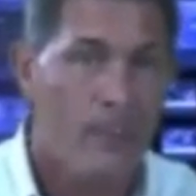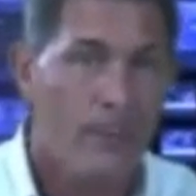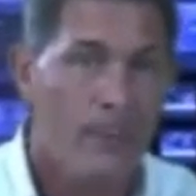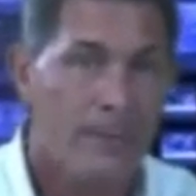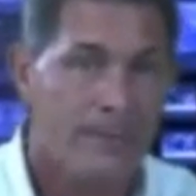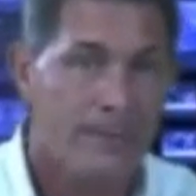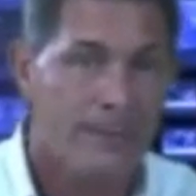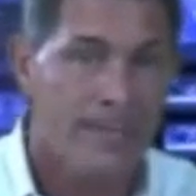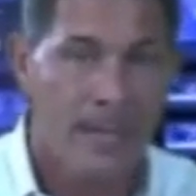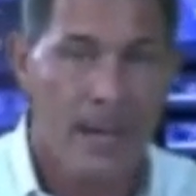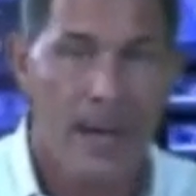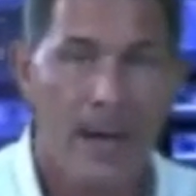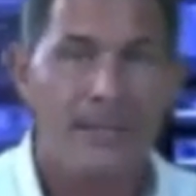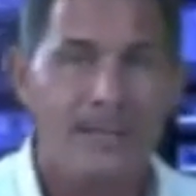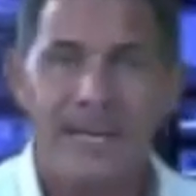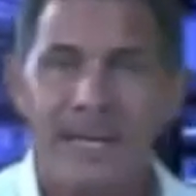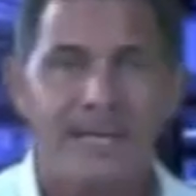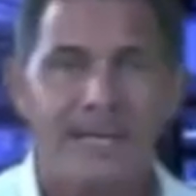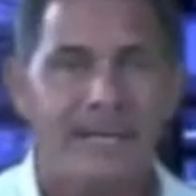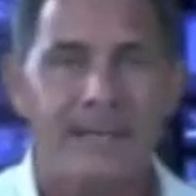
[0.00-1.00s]
I wanted to see it.
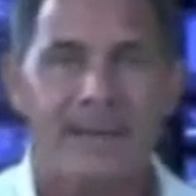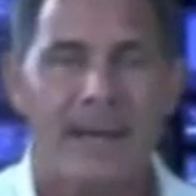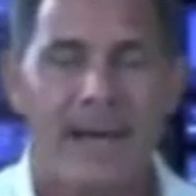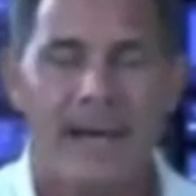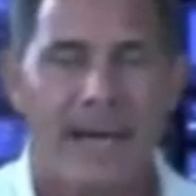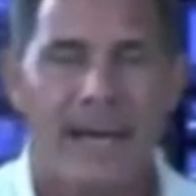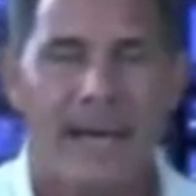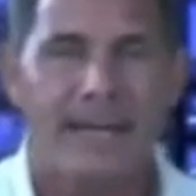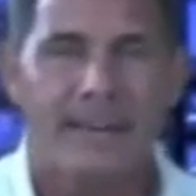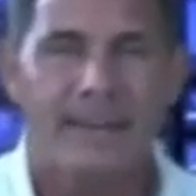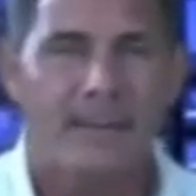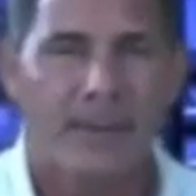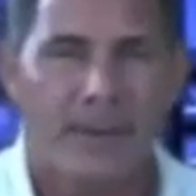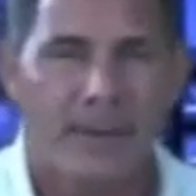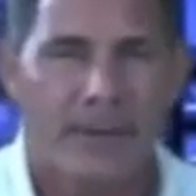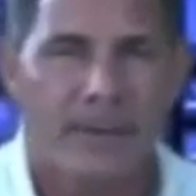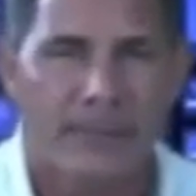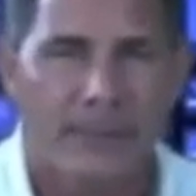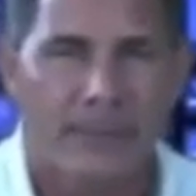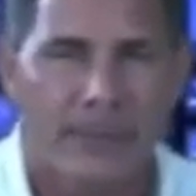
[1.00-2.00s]
Honestly, I didn't, I, I didn't
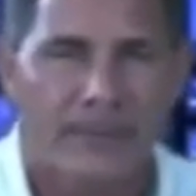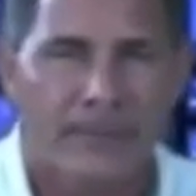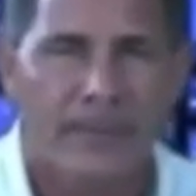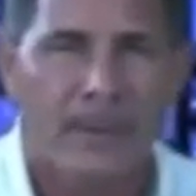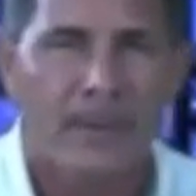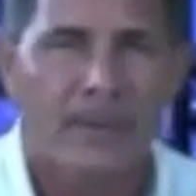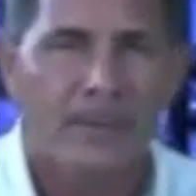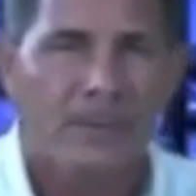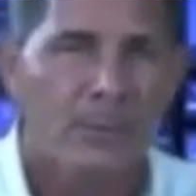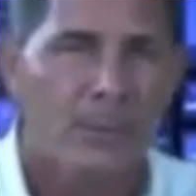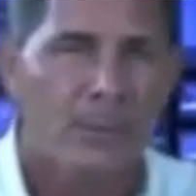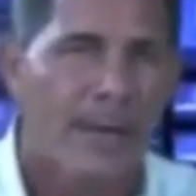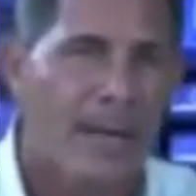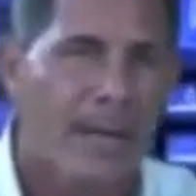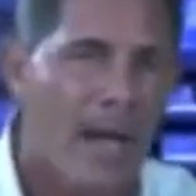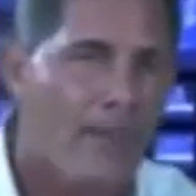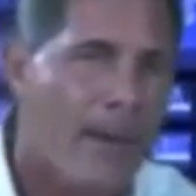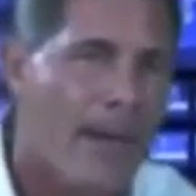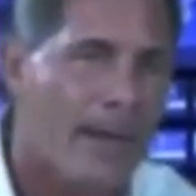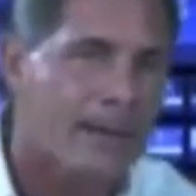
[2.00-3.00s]
believe her. So when I
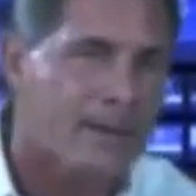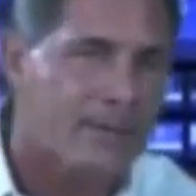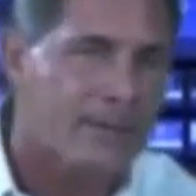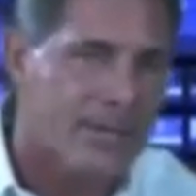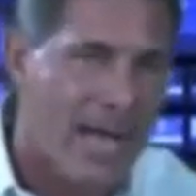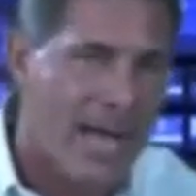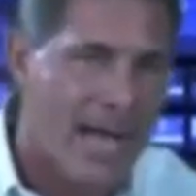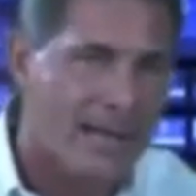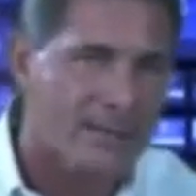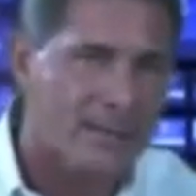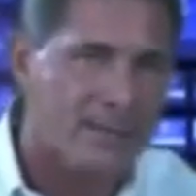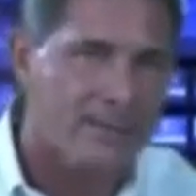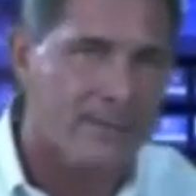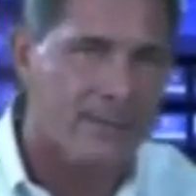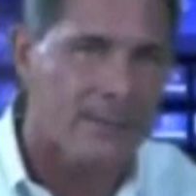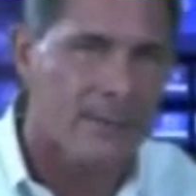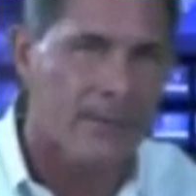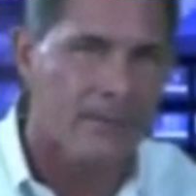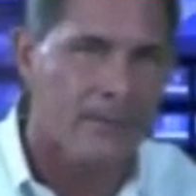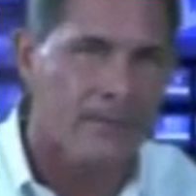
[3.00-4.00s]
got back to
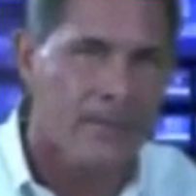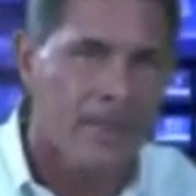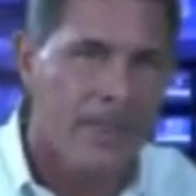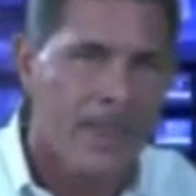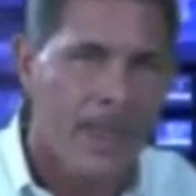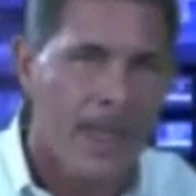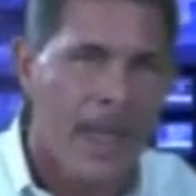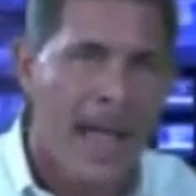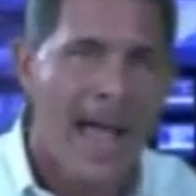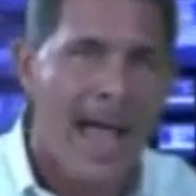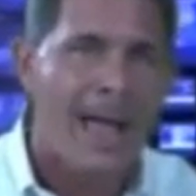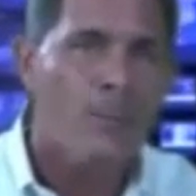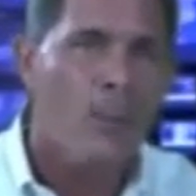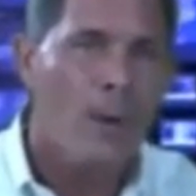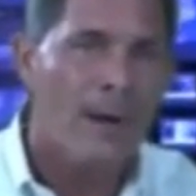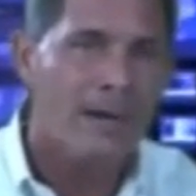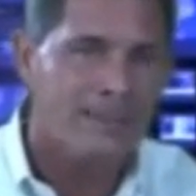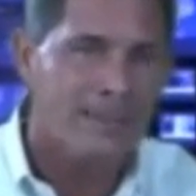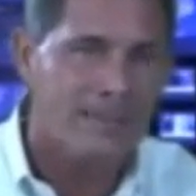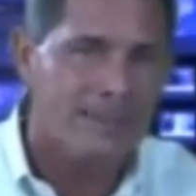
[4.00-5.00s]
Jacksonville, I
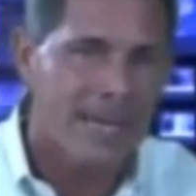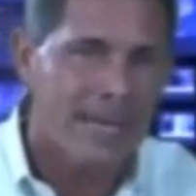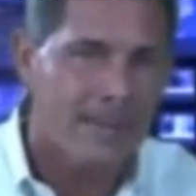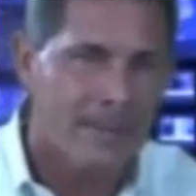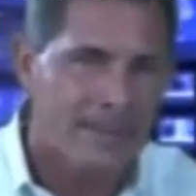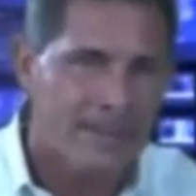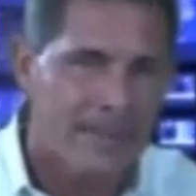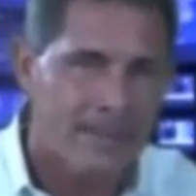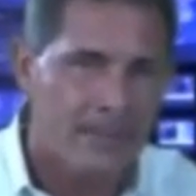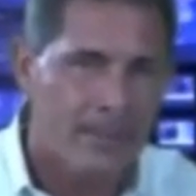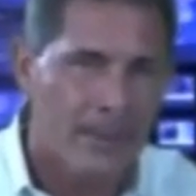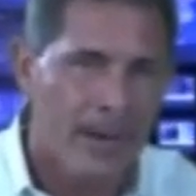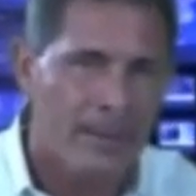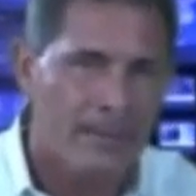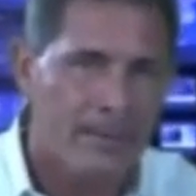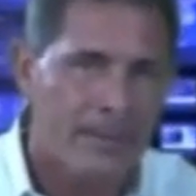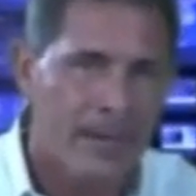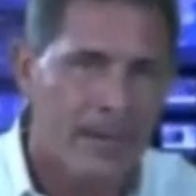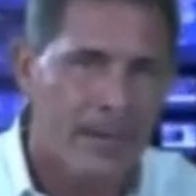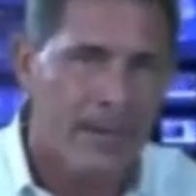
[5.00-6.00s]
watched this ABC
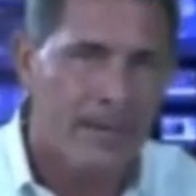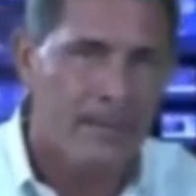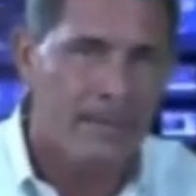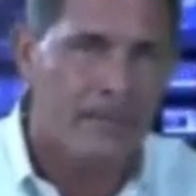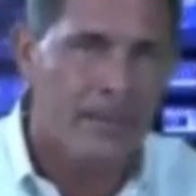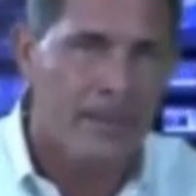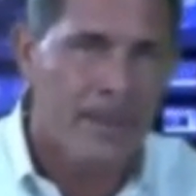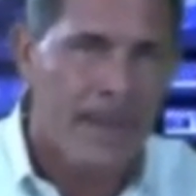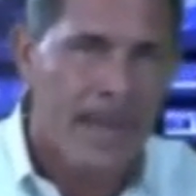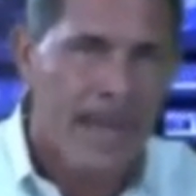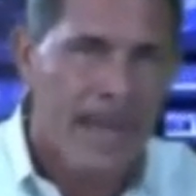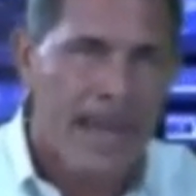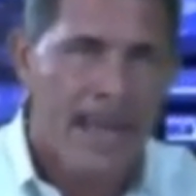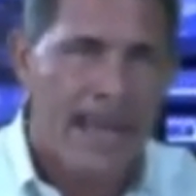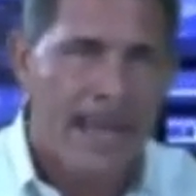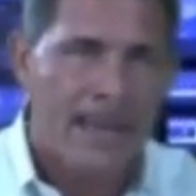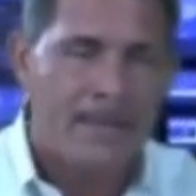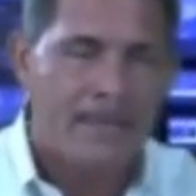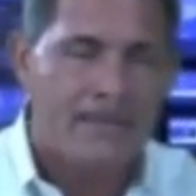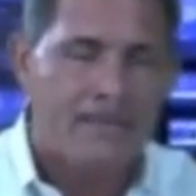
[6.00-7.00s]
primetime.
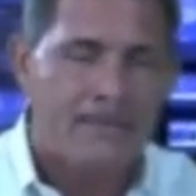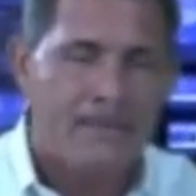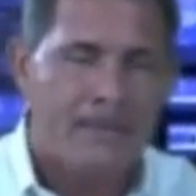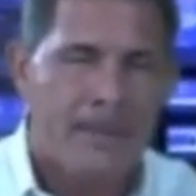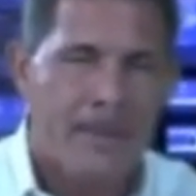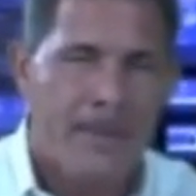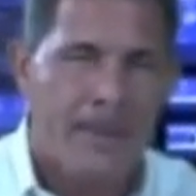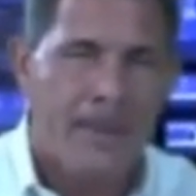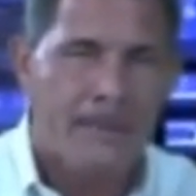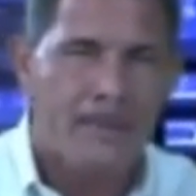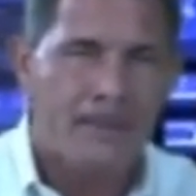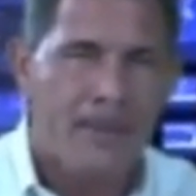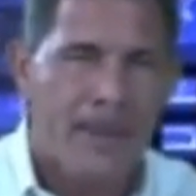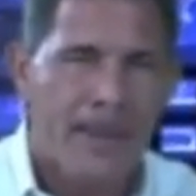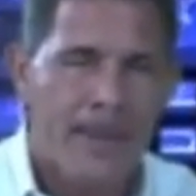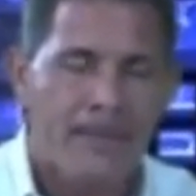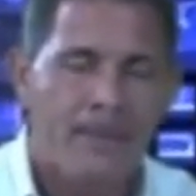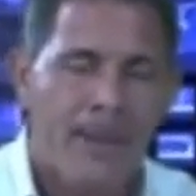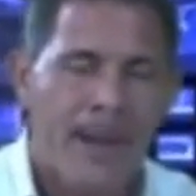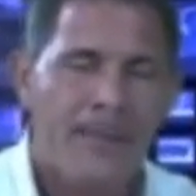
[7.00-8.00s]
And,
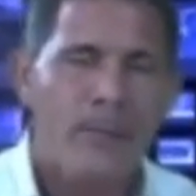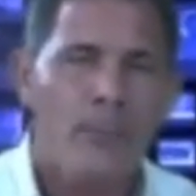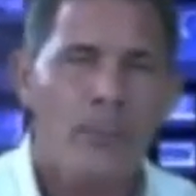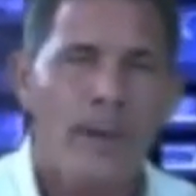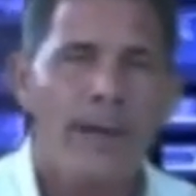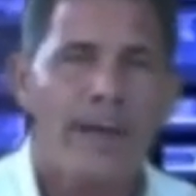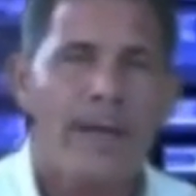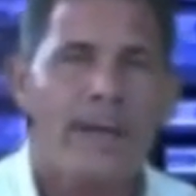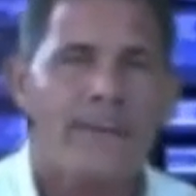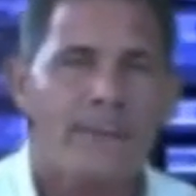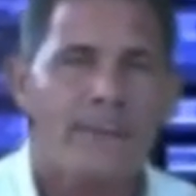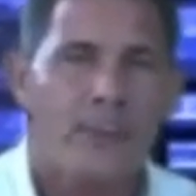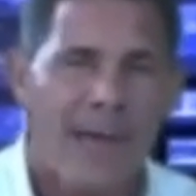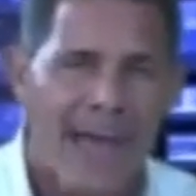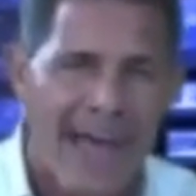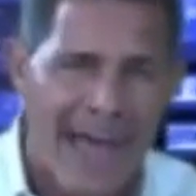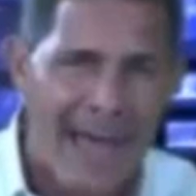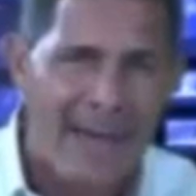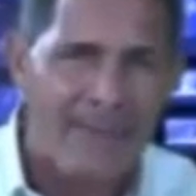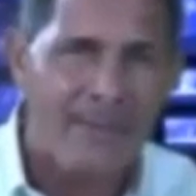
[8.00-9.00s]
and by the way, if you
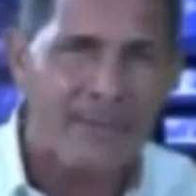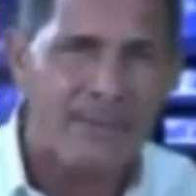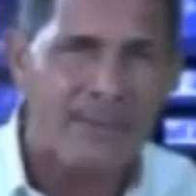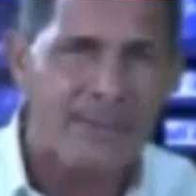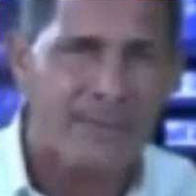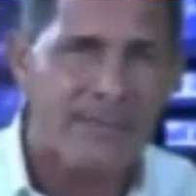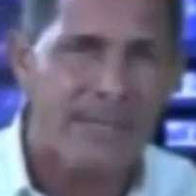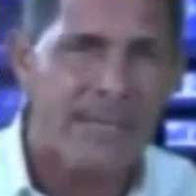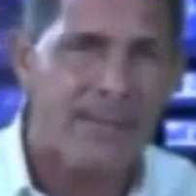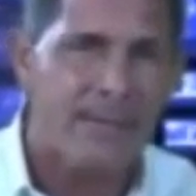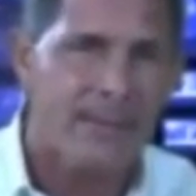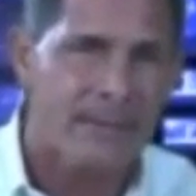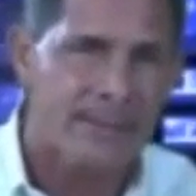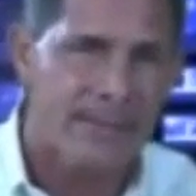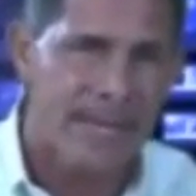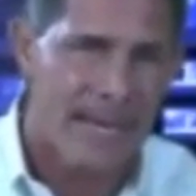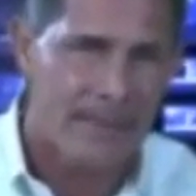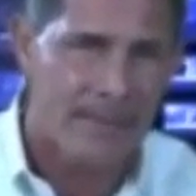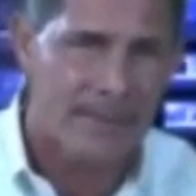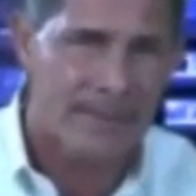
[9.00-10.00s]
haven't seen
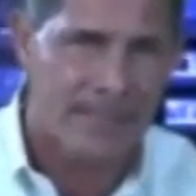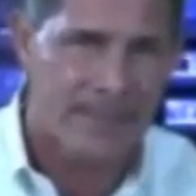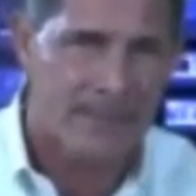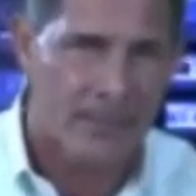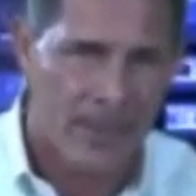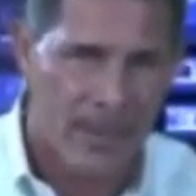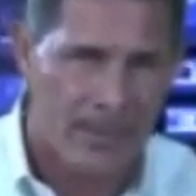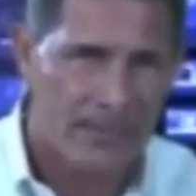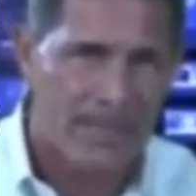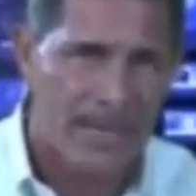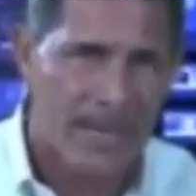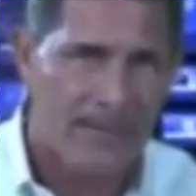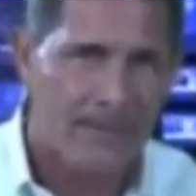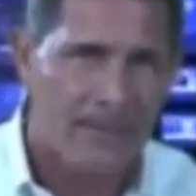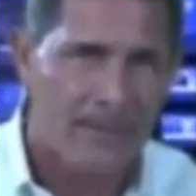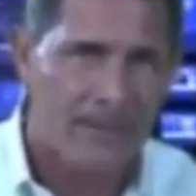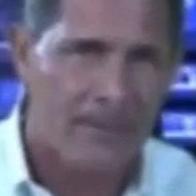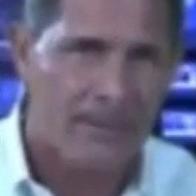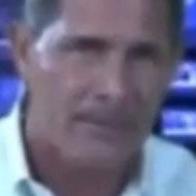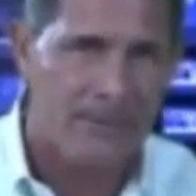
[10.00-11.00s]
this ABC primetime
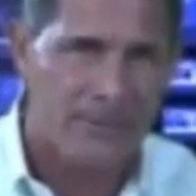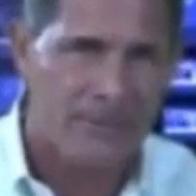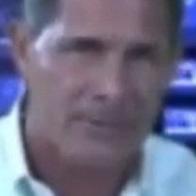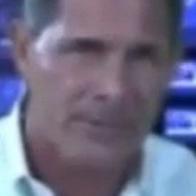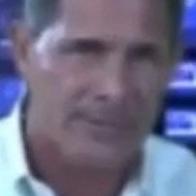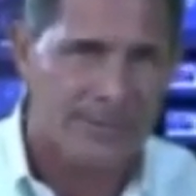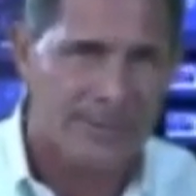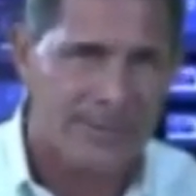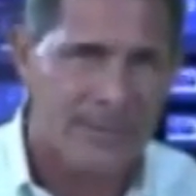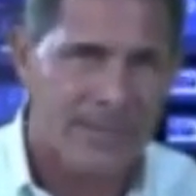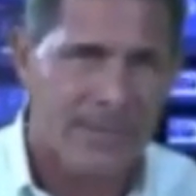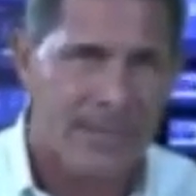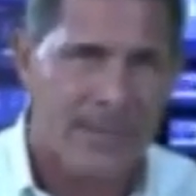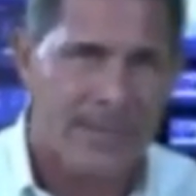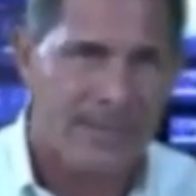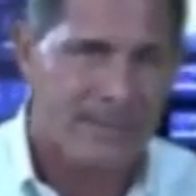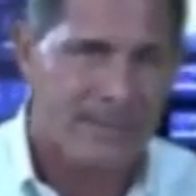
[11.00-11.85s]
news, just